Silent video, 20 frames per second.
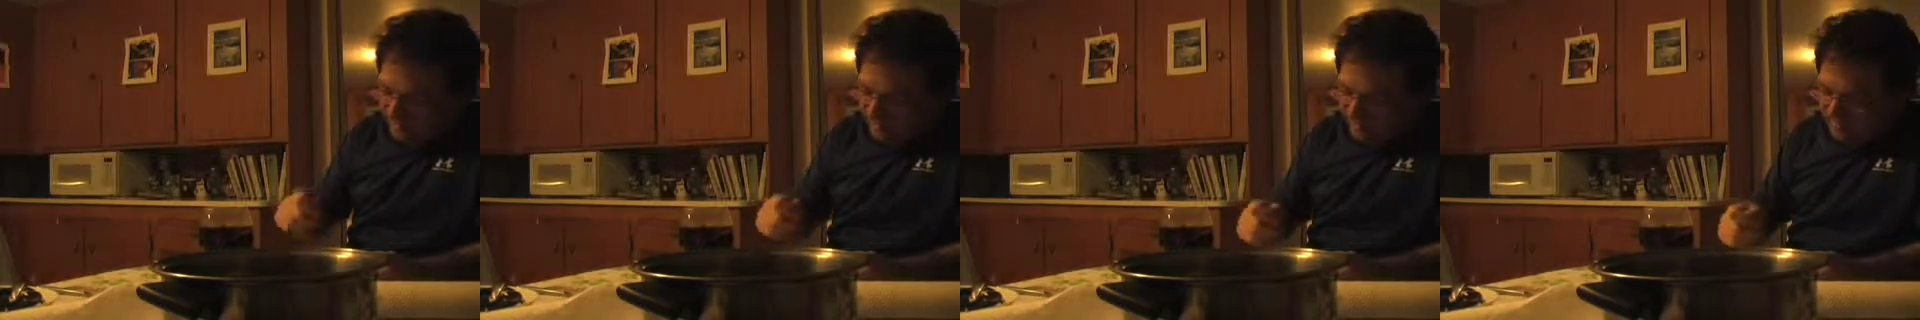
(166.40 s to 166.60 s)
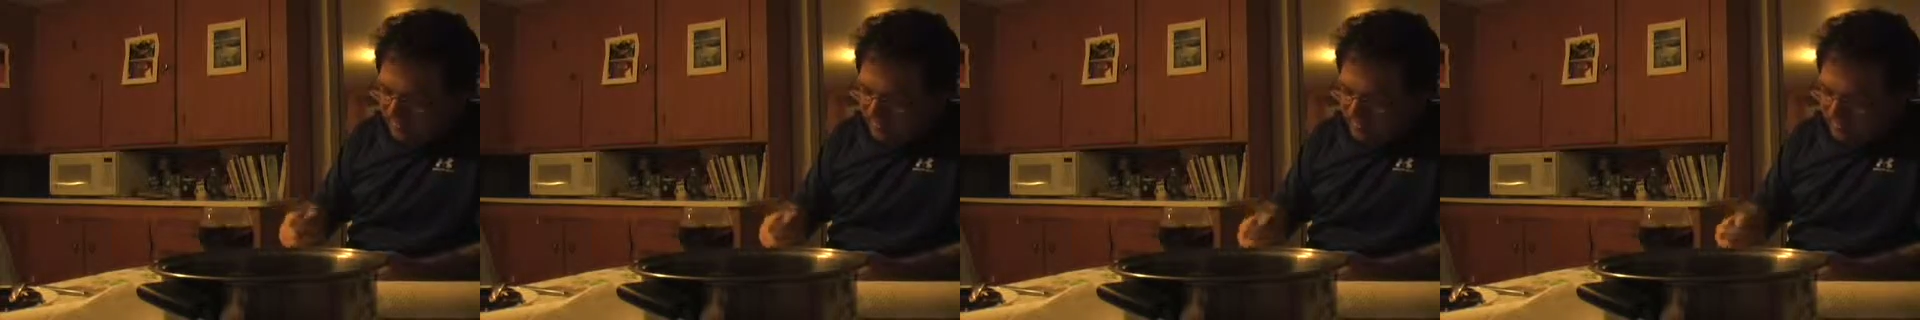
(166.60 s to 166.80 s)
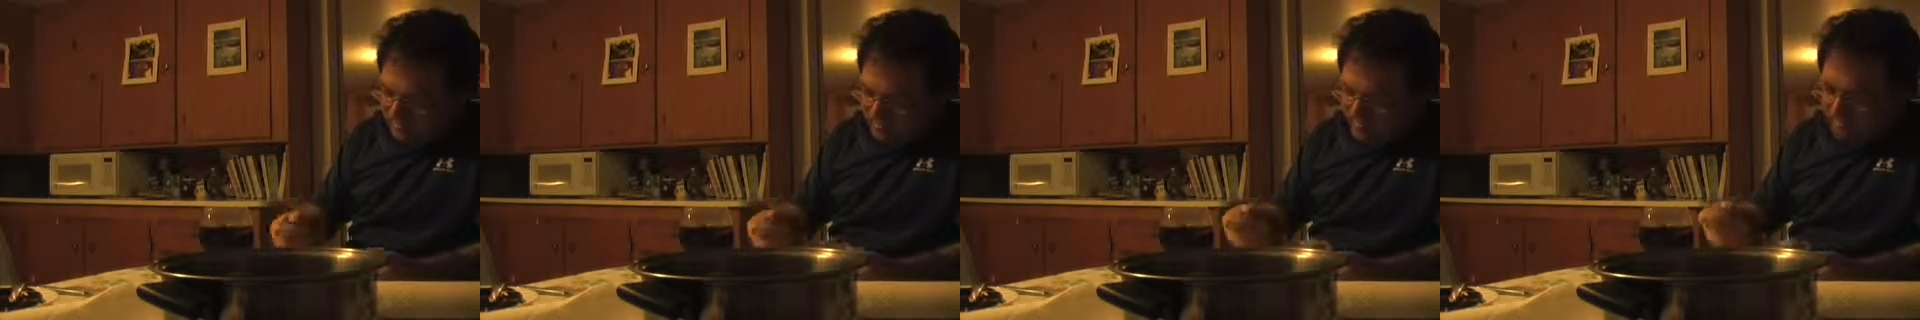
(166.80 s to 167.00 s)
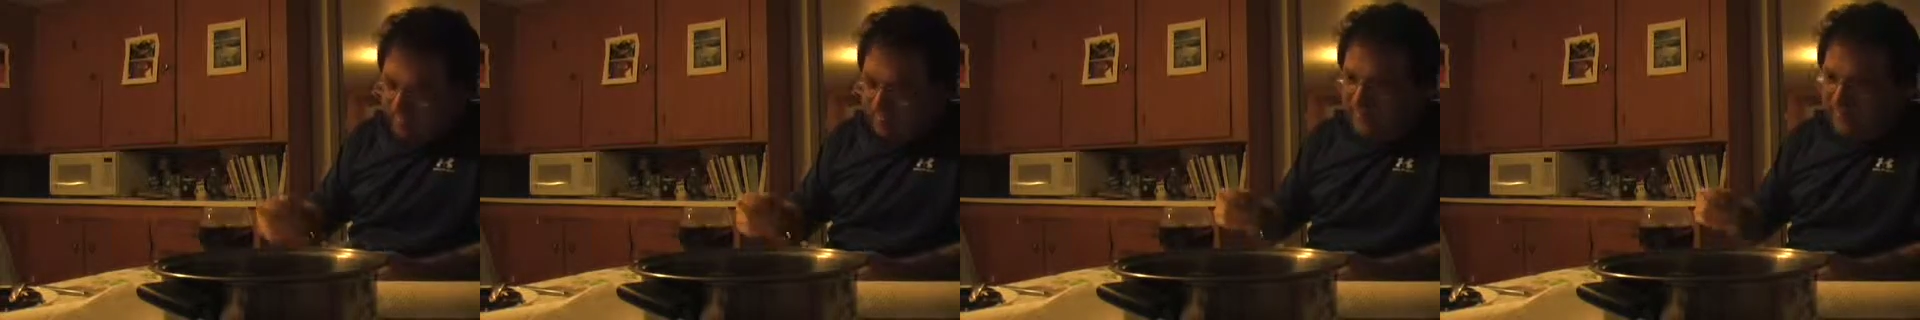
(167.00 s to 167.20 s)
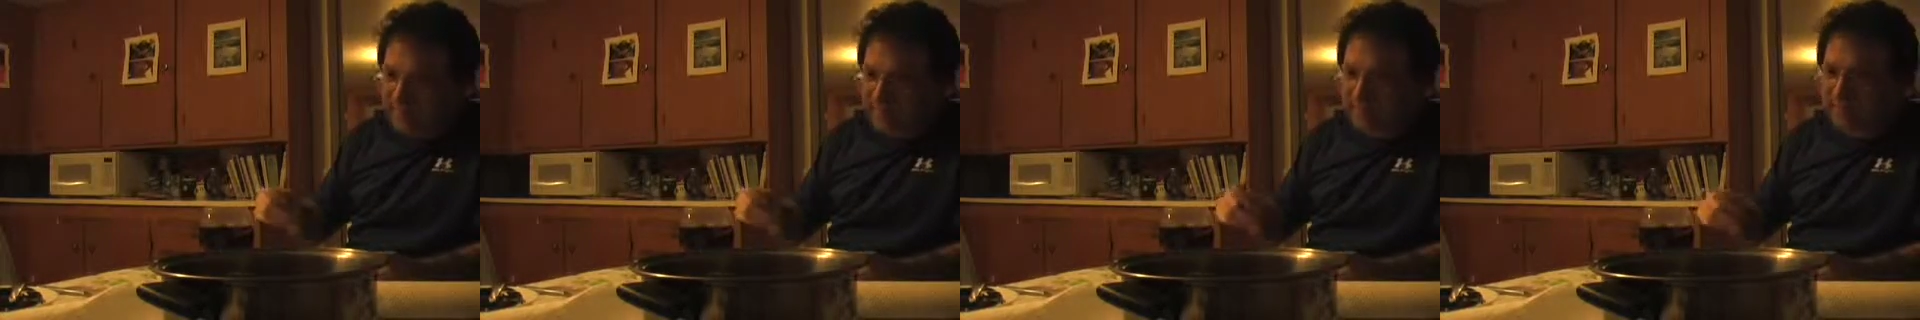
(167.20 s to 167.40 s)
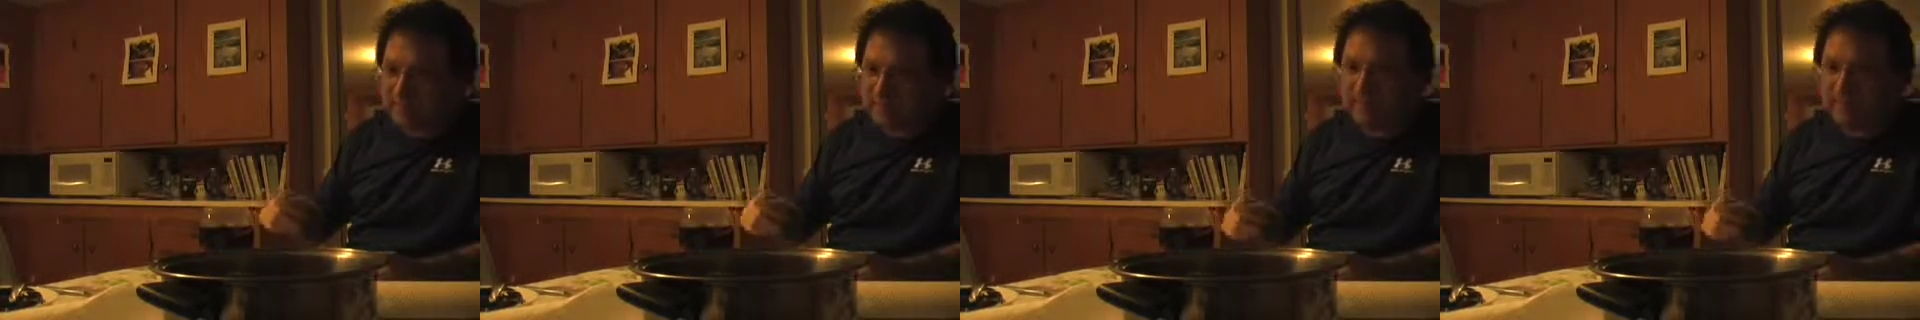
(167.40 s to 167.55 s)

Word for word: women off my list.